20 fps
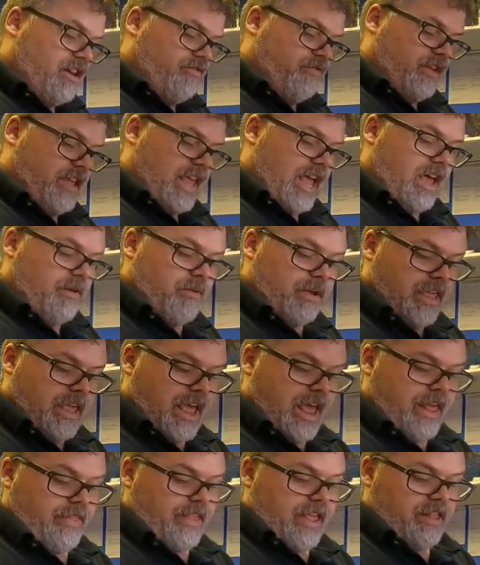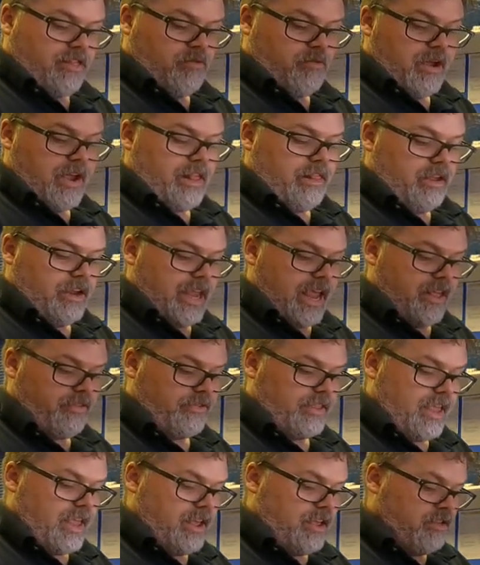If we can, we can. That's the way I look
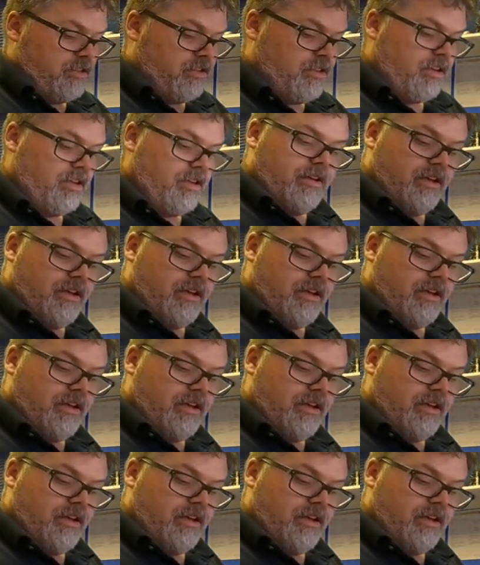at things,